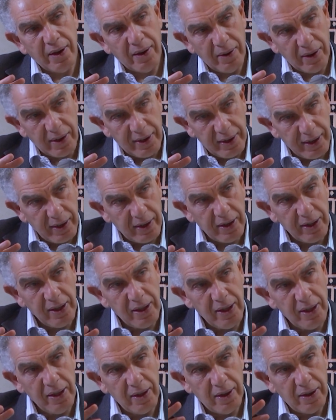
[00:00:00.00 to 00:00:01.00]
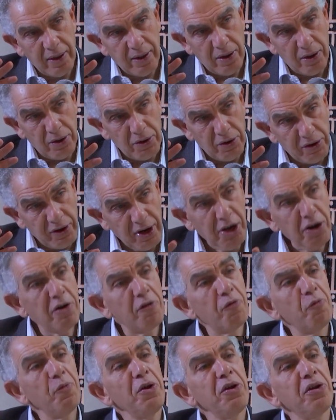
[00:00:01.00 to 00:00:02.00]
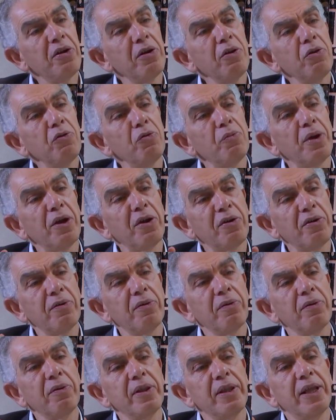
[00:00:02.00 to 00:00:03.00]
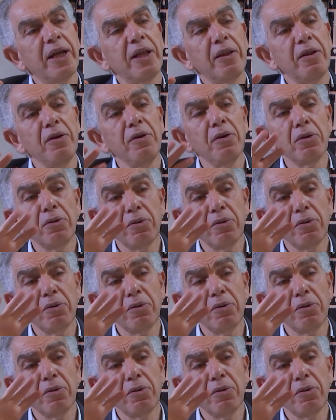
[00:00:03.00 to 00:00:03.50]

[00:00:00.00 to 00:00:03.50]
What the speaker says: clearly a change of mission to make sure that not